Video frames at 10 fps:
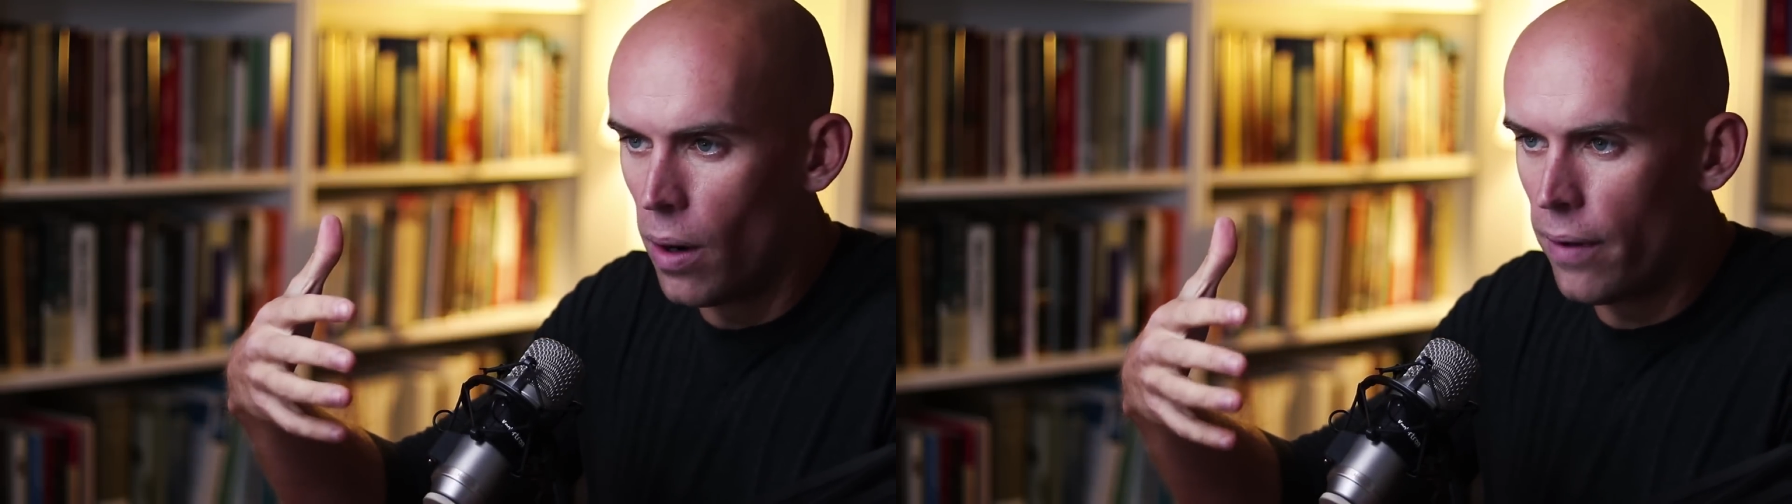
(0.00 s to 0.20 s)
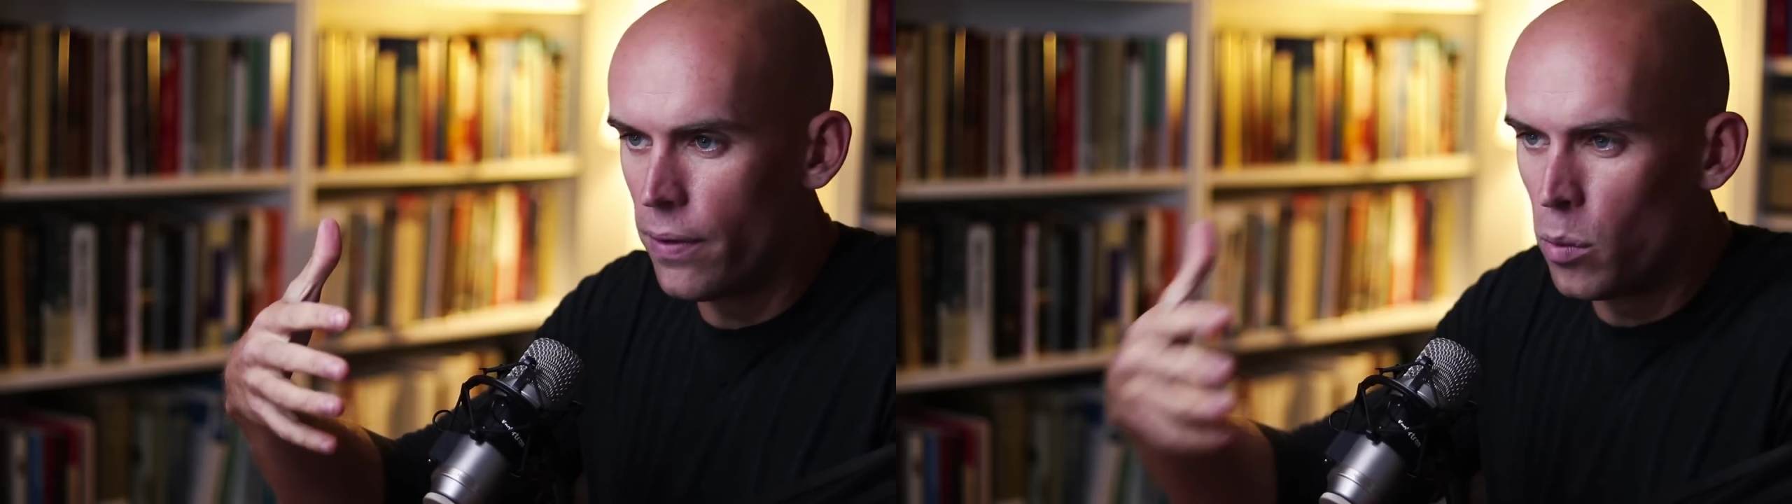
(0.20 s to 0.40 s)

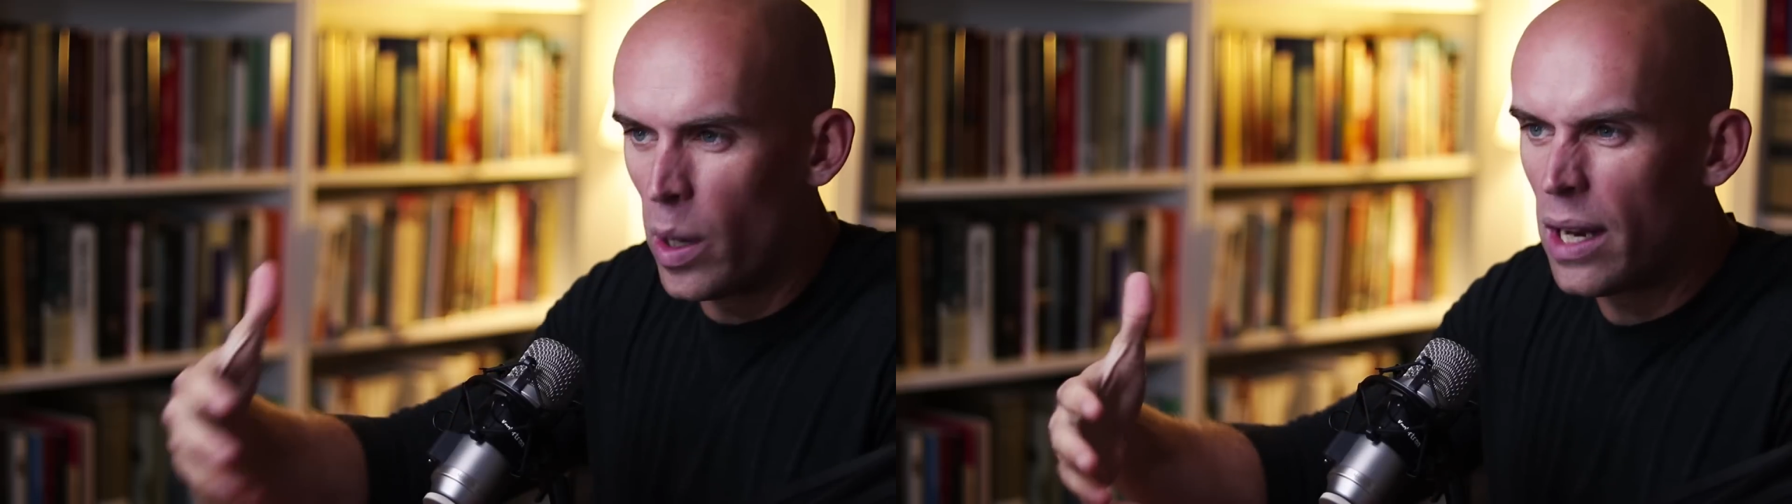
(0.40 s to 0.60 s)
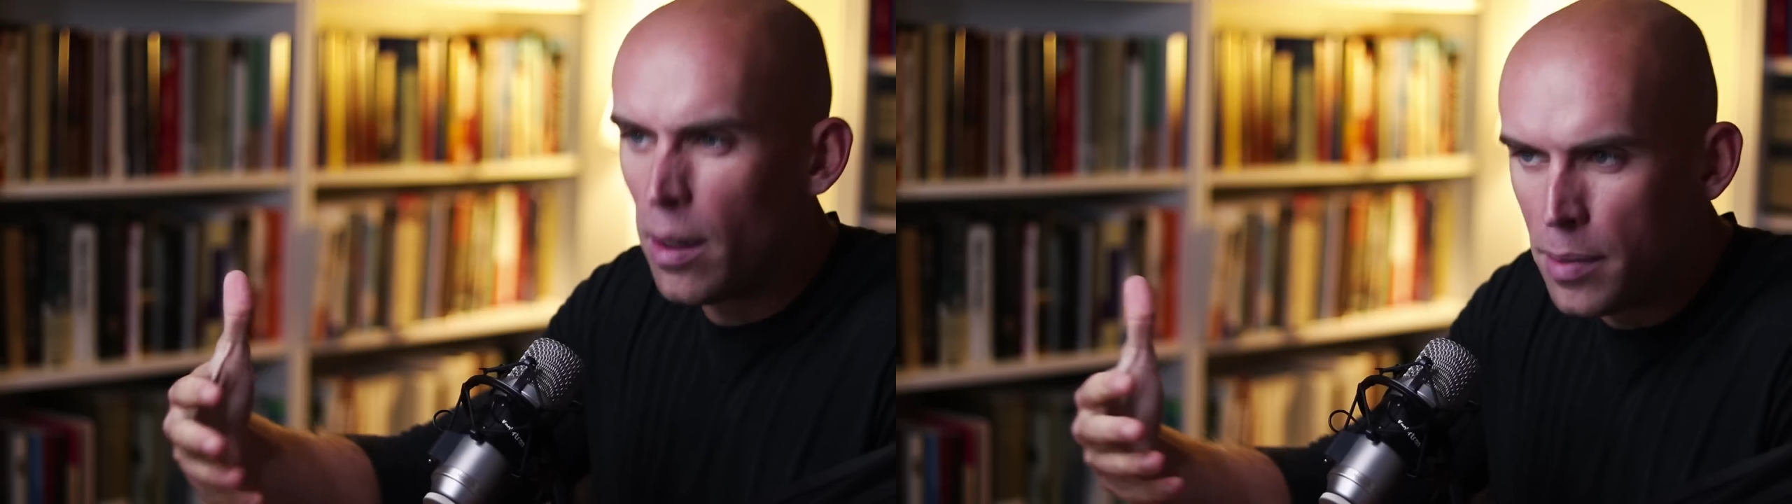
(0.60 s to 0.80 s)
often
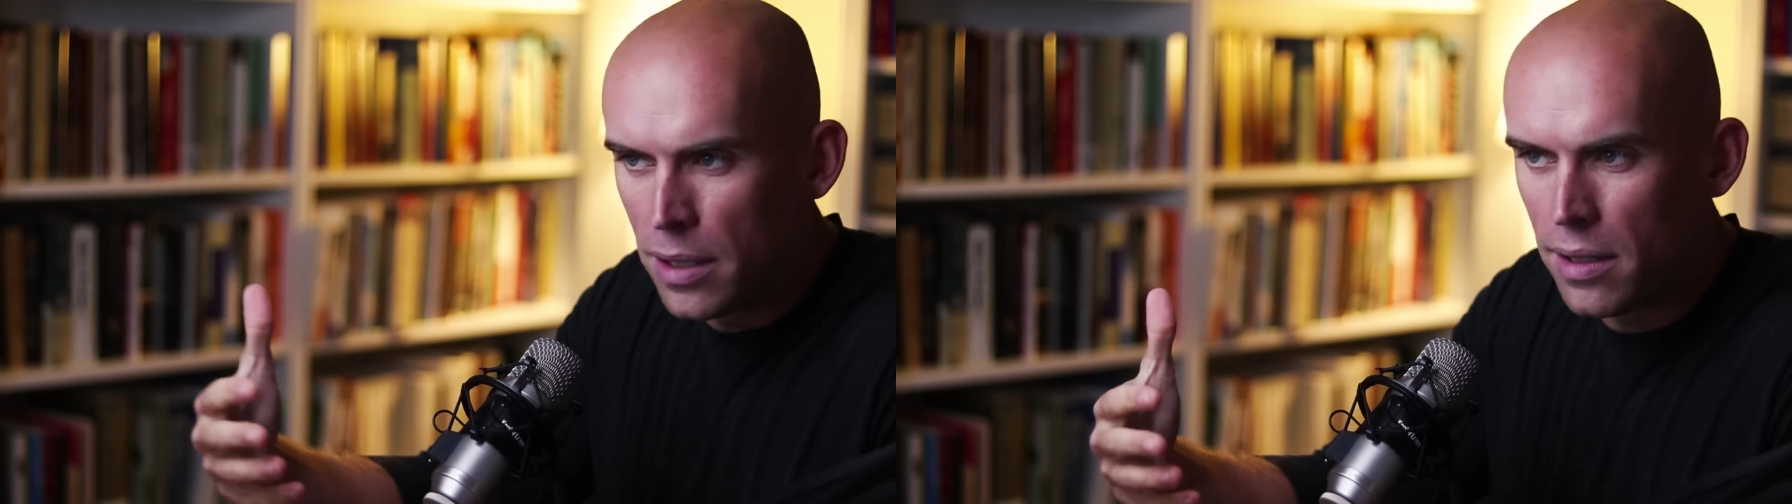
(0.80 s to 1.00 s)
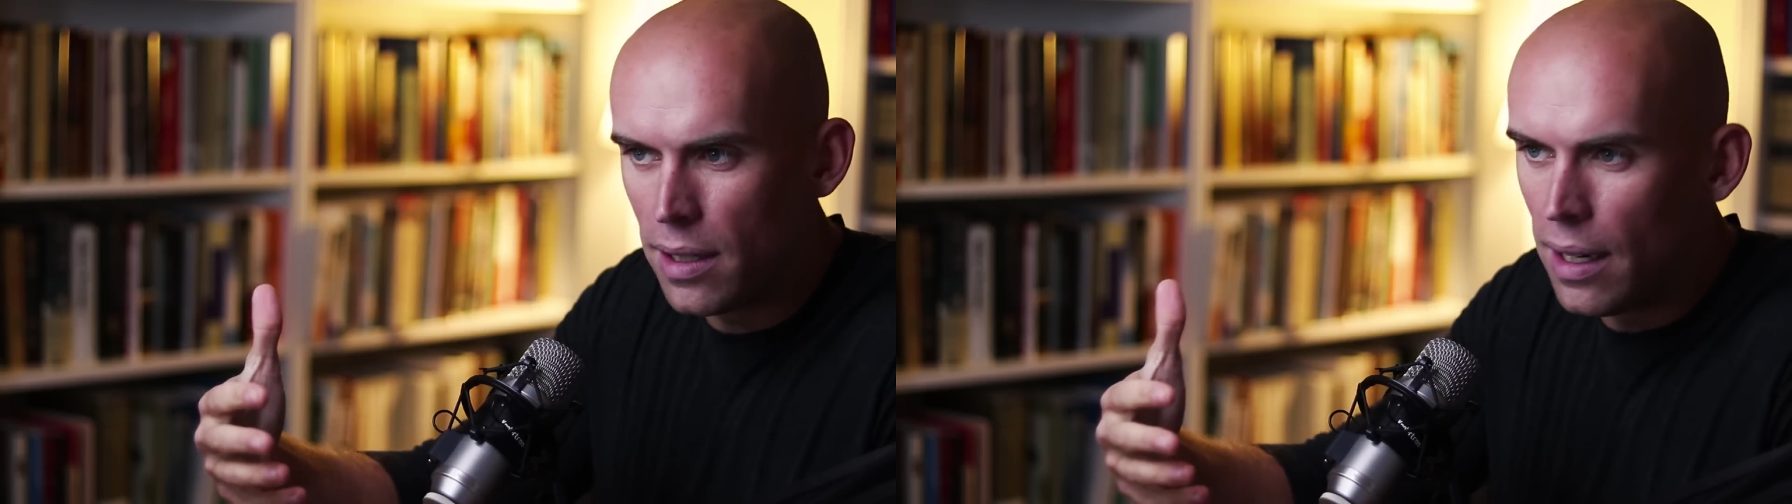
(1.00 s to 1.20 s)
wake up to
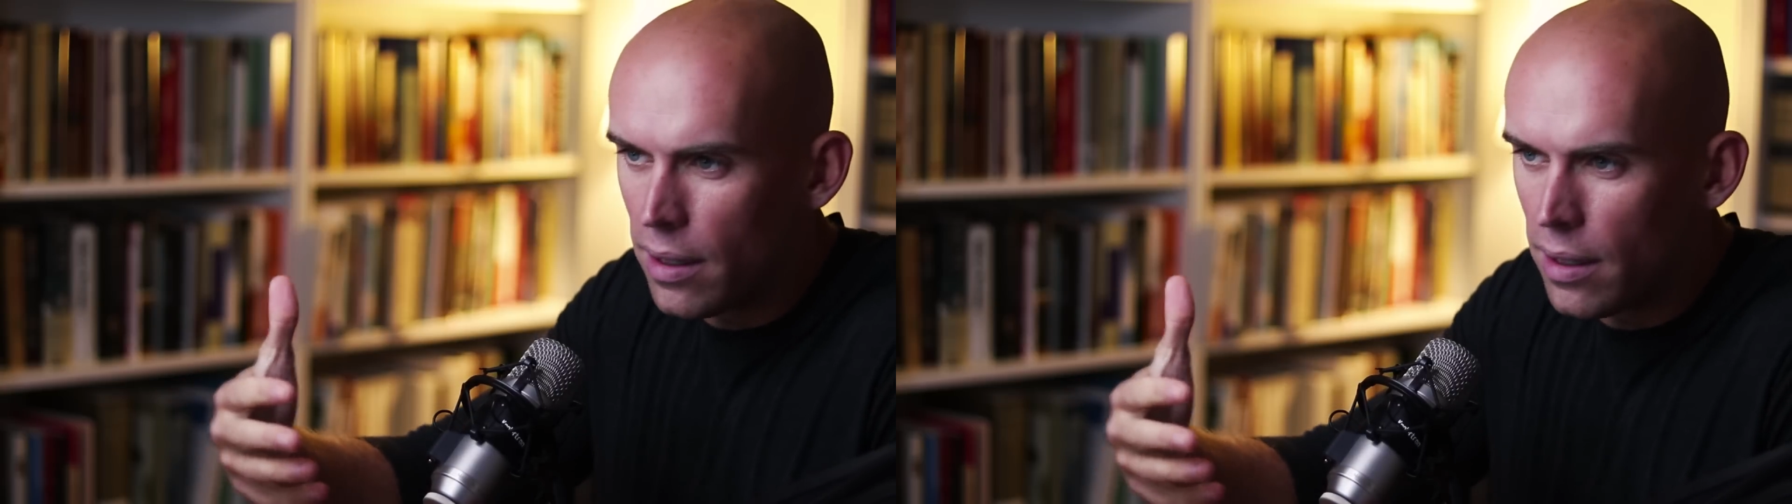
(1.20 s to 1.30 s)
see,